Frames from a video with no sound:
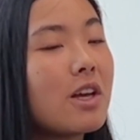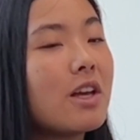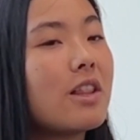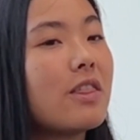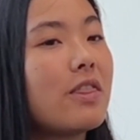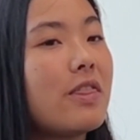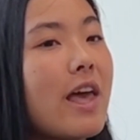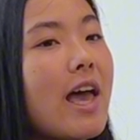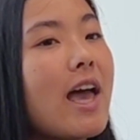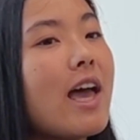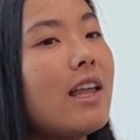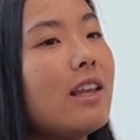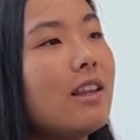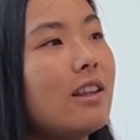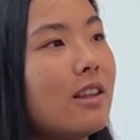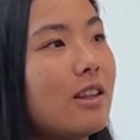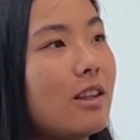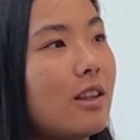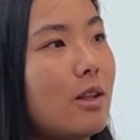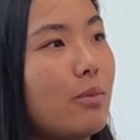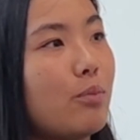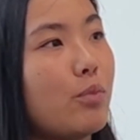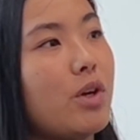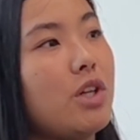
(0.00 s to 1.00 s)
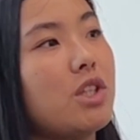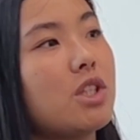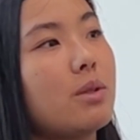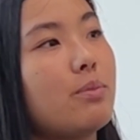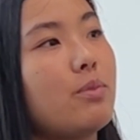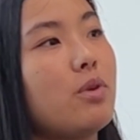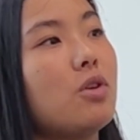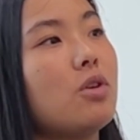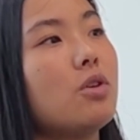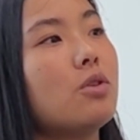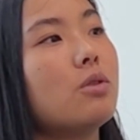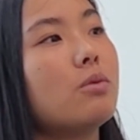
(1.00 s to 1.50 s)
then the
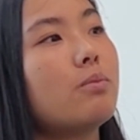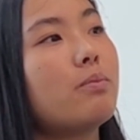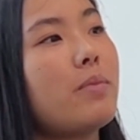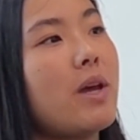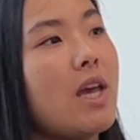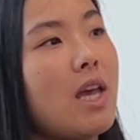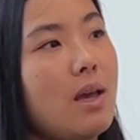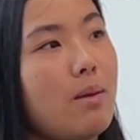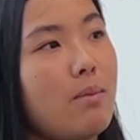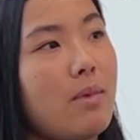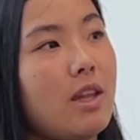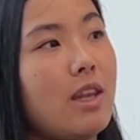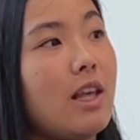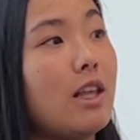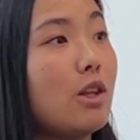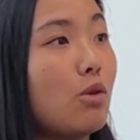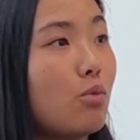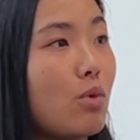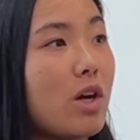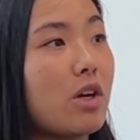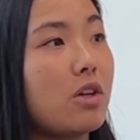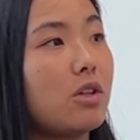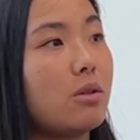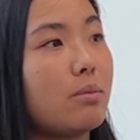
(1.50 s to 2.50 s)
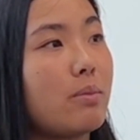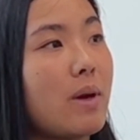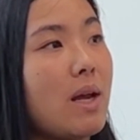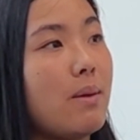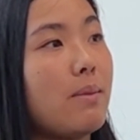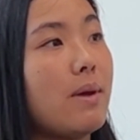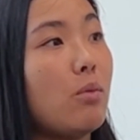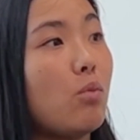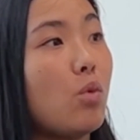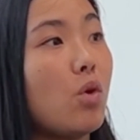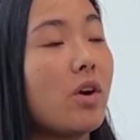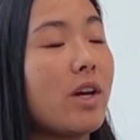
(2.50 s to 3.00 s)
principal payment and the regular
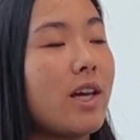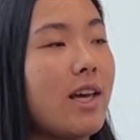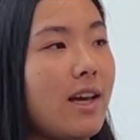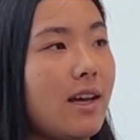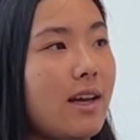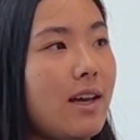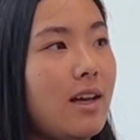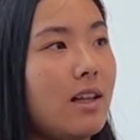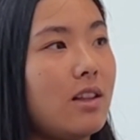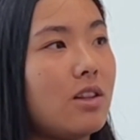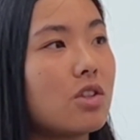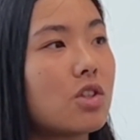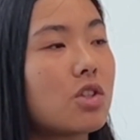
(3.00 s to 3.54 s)
payment will kick in.